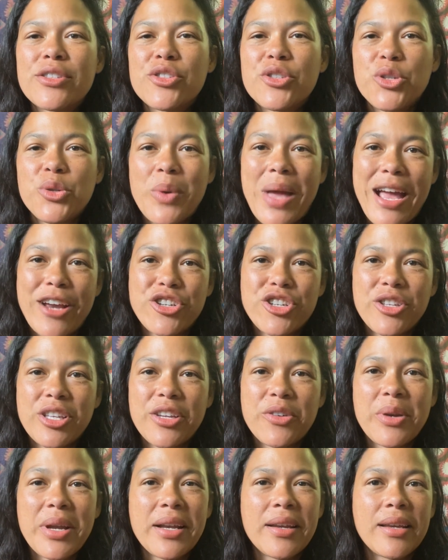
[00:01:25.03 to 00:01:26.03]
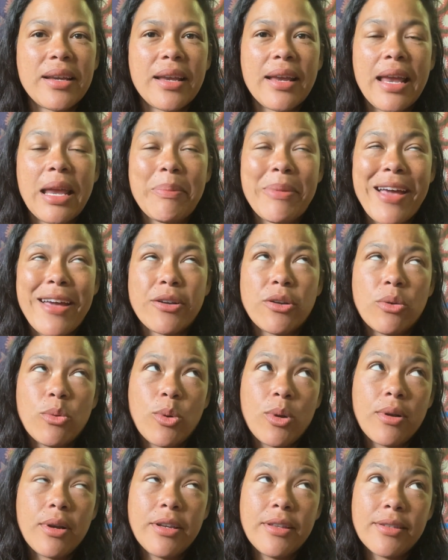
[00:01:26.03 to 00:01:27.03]
to actually creating a pattern,
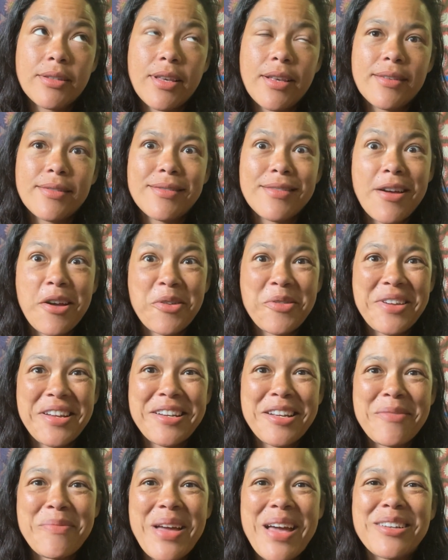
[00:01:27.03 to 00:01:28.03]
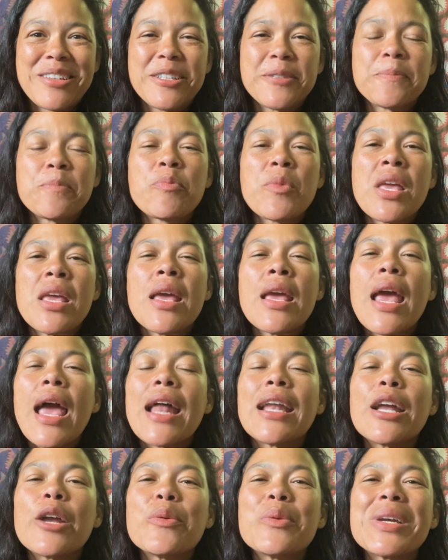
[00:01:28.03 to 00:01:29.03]
or in this case, not creating a pattern.
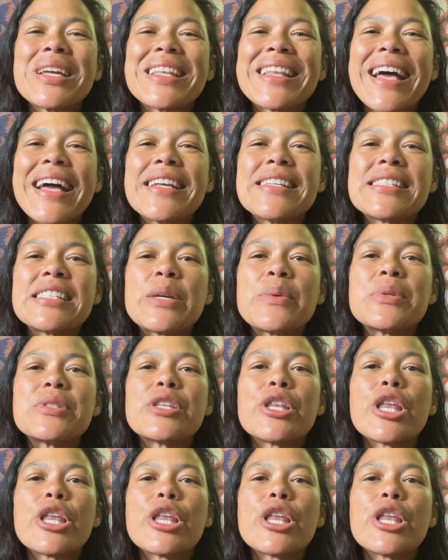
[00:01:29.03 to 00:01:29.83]
And I realized it was the